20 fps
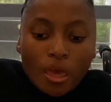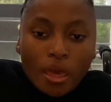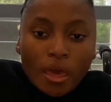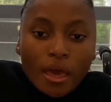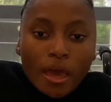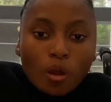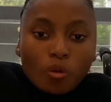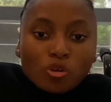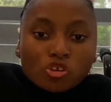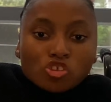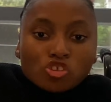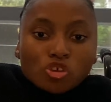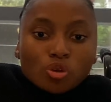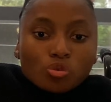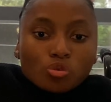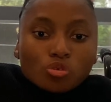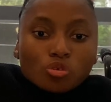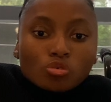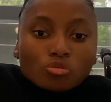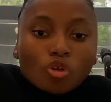I was
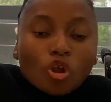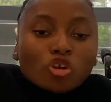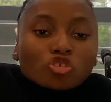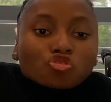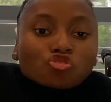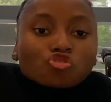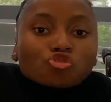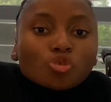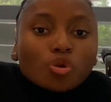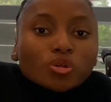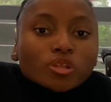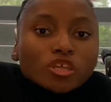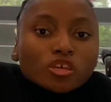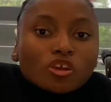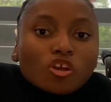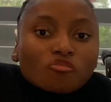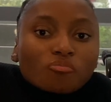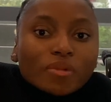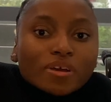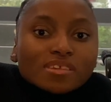so controlling
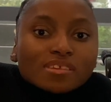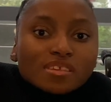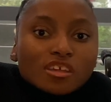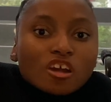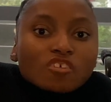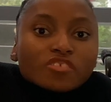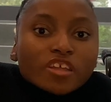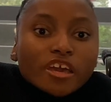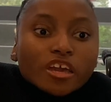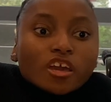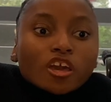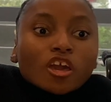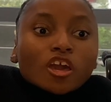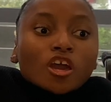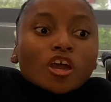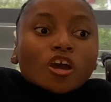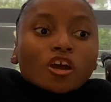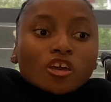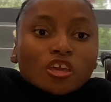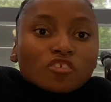of myself. Like
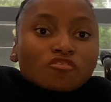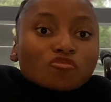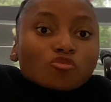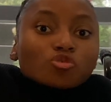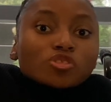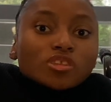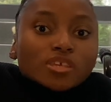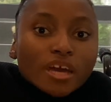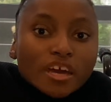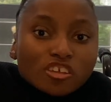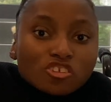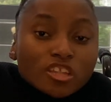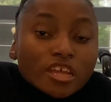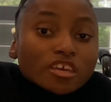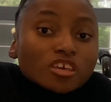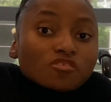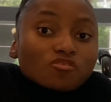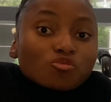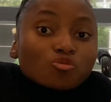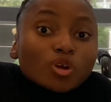
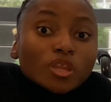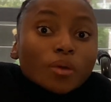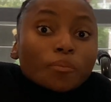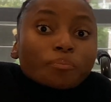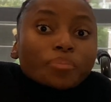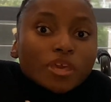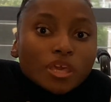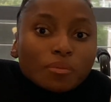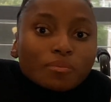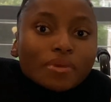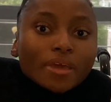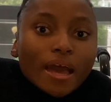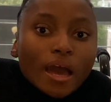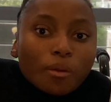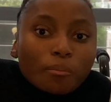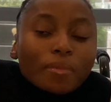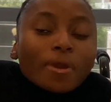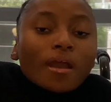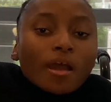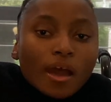if you wanna pick me up,
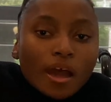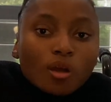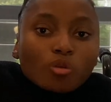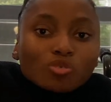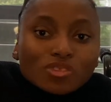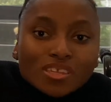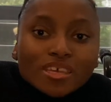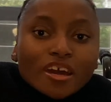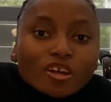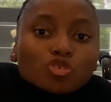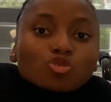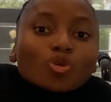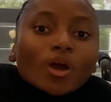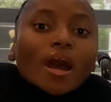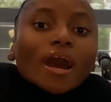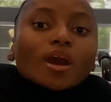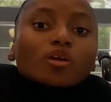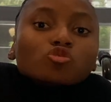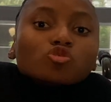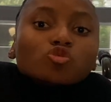I will tell you how to